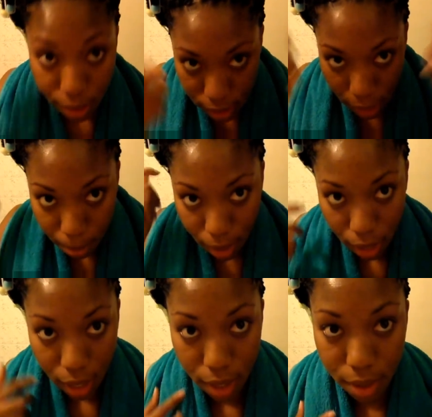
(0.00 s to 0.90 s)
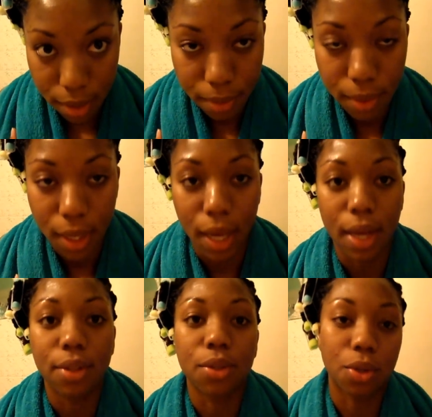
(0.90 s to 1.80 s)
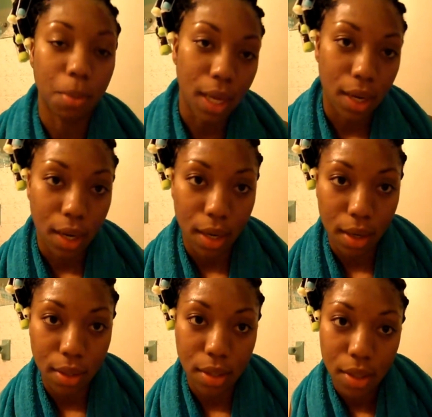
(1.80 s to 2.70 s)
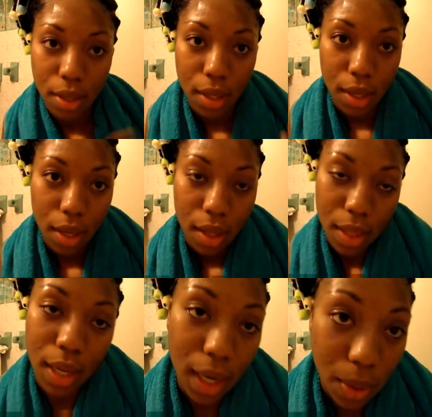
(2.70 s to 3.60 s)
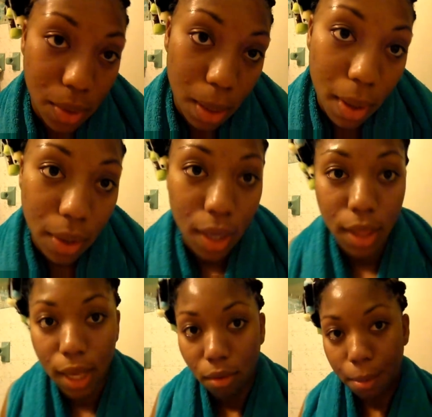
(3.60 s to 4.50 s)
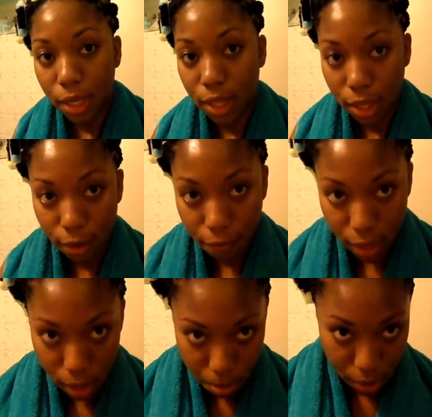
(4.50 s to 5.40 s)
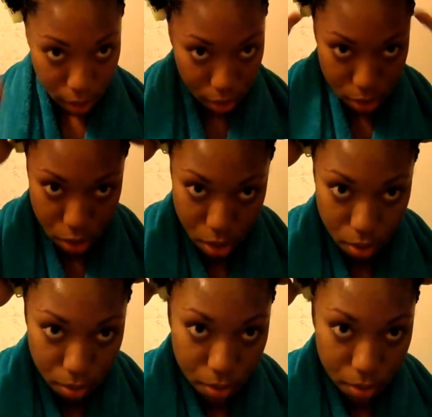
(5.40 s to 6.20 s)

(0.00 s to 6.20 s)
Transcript: tie my hair, and go to bed. And then I loose them out, and that will be the final product. So